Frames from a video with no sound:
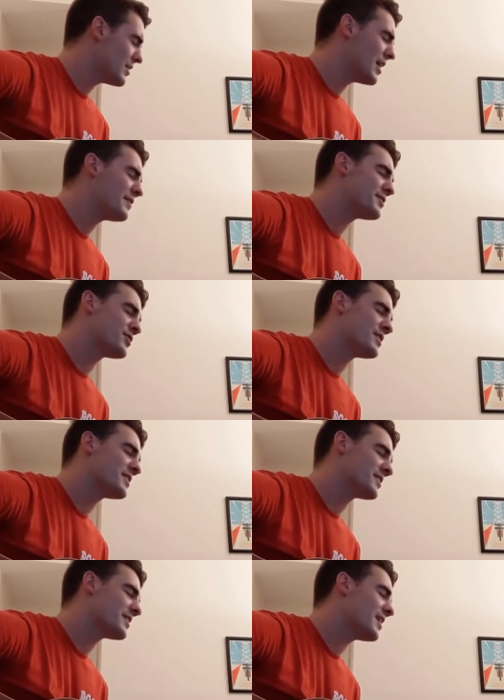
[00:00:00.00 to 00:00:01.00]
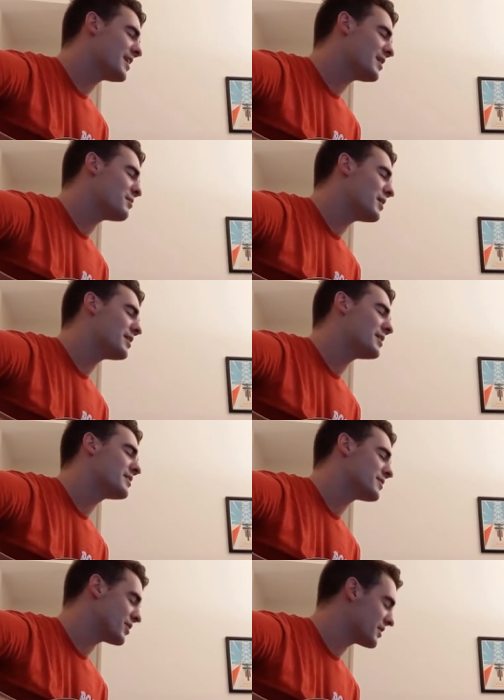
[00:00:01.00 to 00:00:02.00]
Life's just a game and
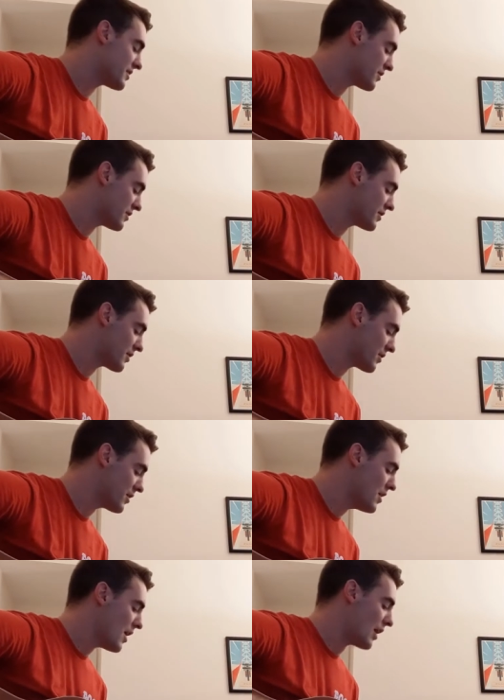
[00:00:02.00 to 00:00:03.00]
it's just your turn.